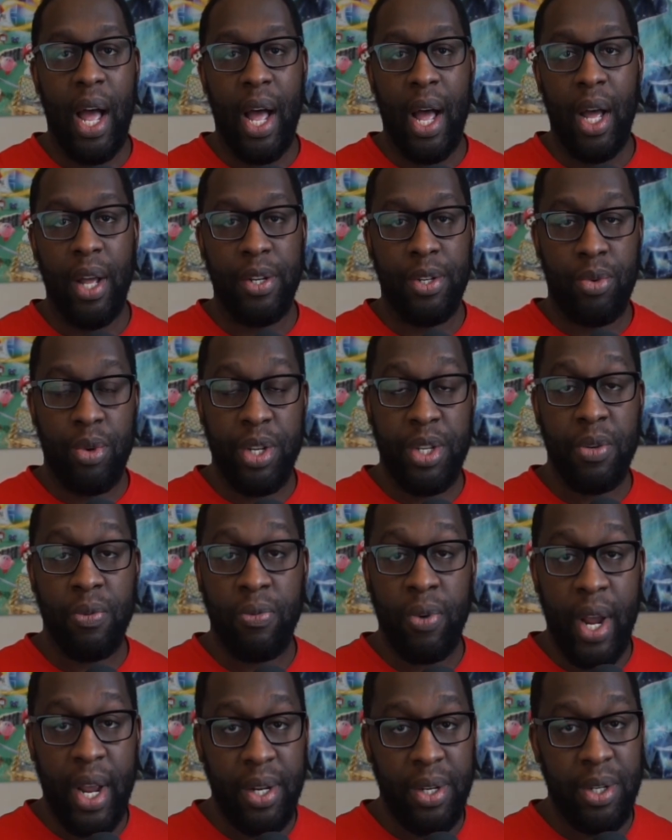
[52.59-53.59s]
Streets of
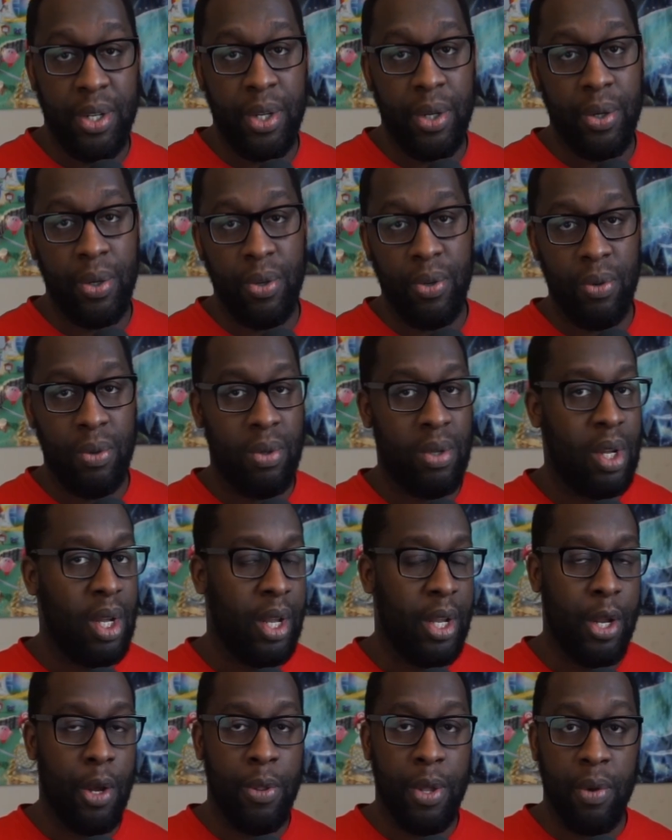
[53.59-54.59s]
Rage 2,
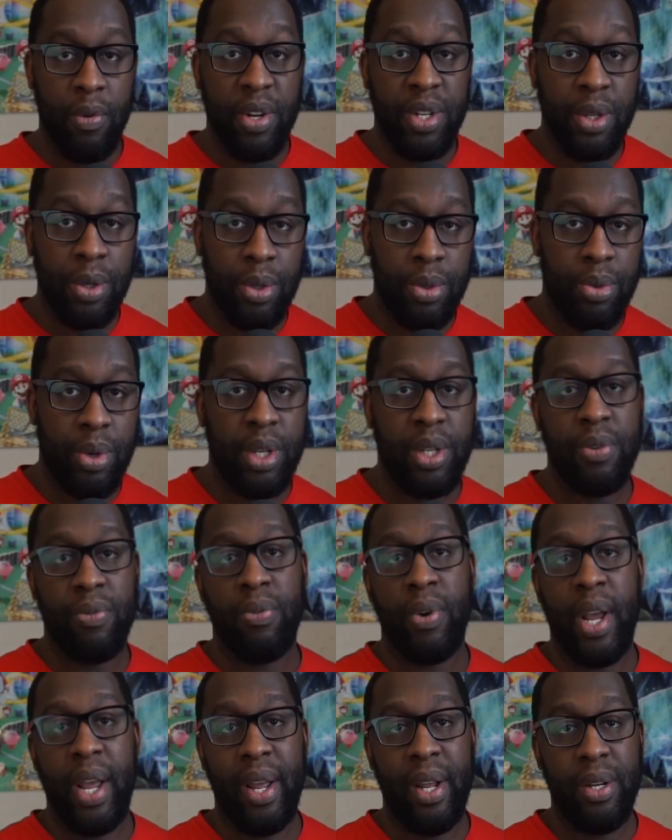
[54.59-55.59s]
the original Streets of
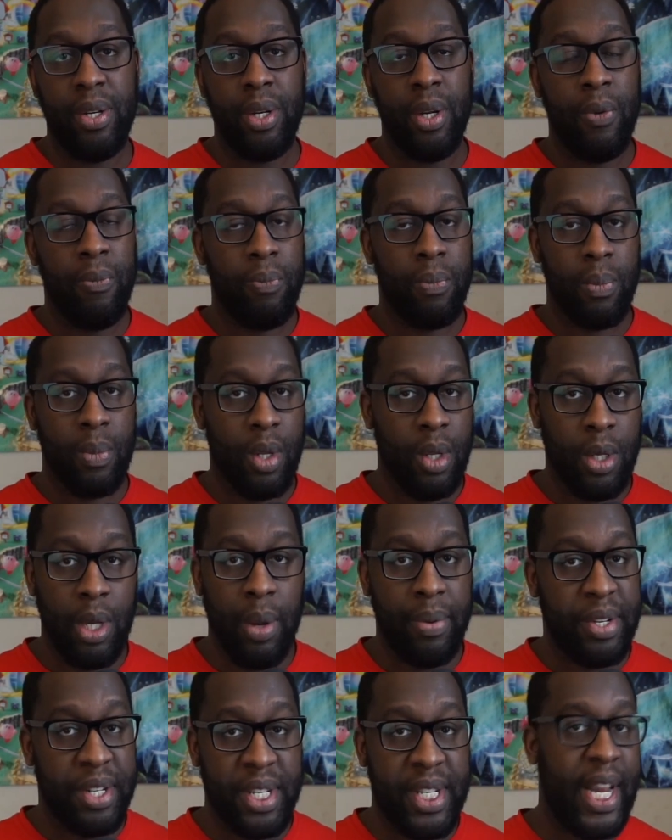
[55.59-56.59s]
Rage. So I
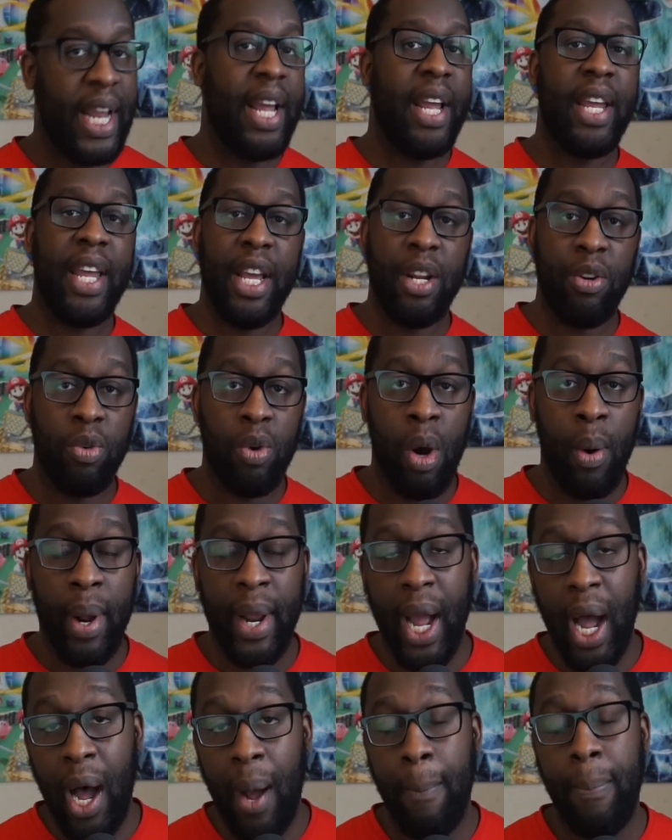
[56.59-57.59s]
was a Sega kid growing
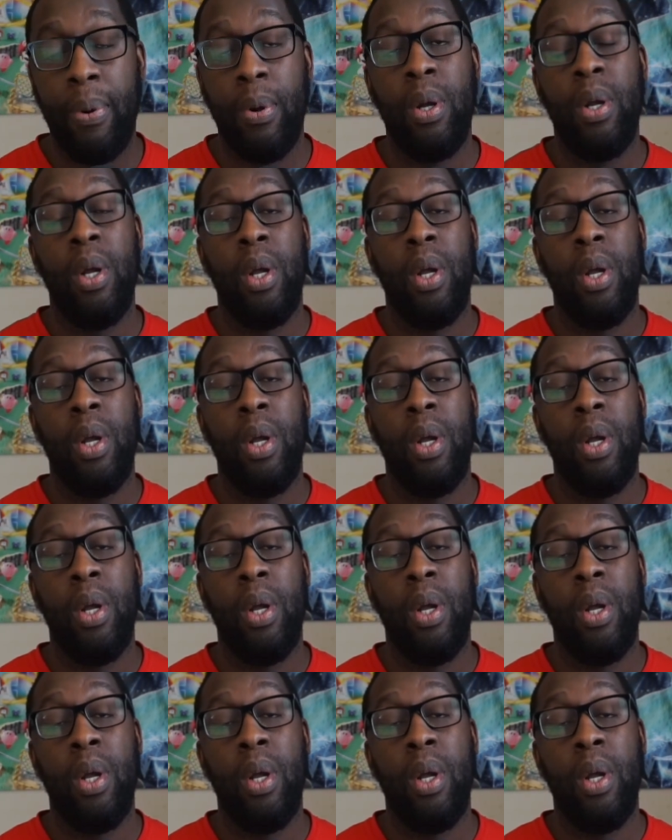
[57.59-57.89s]
up.